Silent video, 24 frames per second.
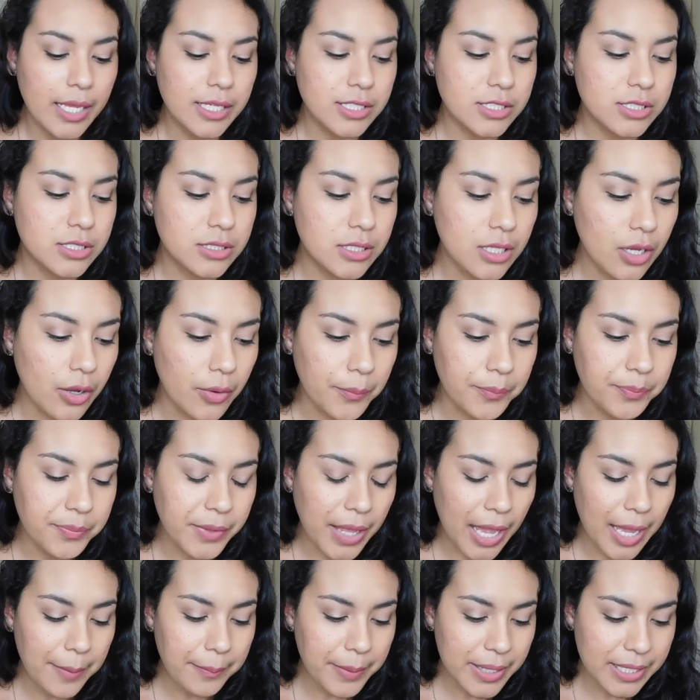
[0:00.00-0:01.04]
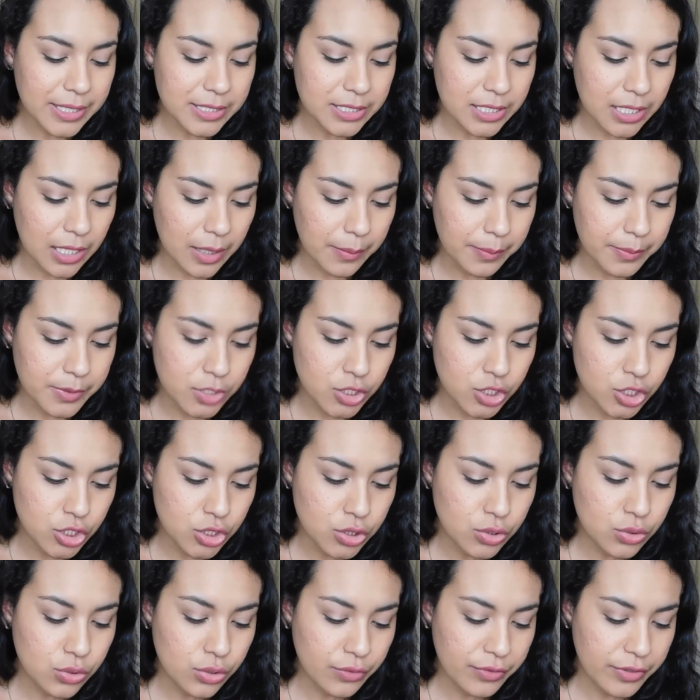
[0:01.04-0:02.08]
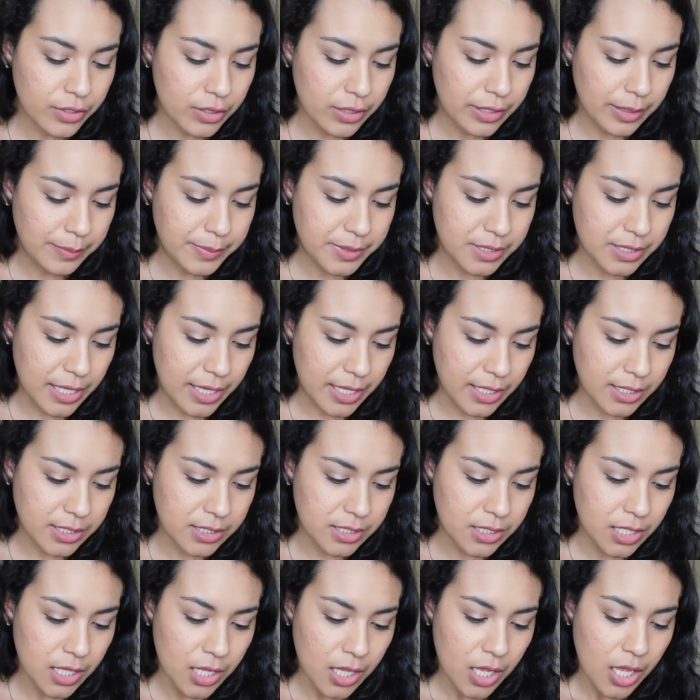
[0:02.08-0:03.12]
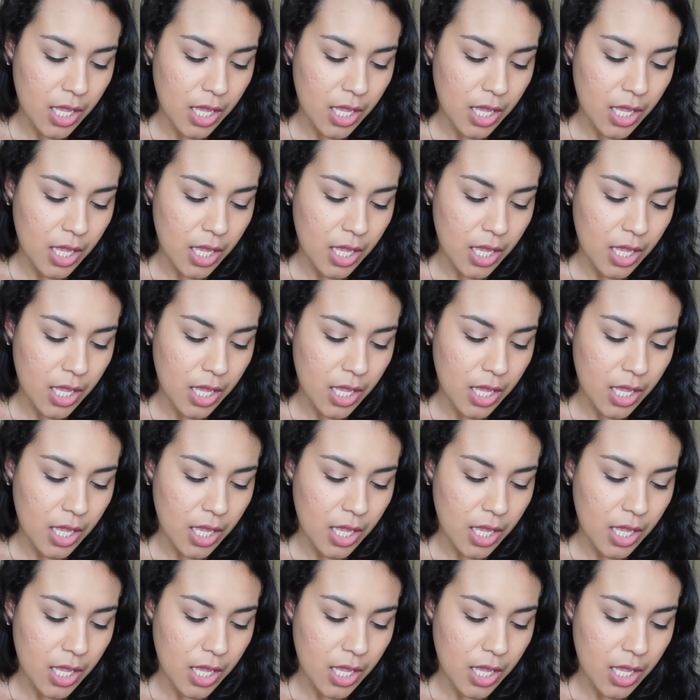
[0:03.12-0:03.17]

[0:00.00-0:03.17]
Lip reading: So I picked up 2 of their lipsticks,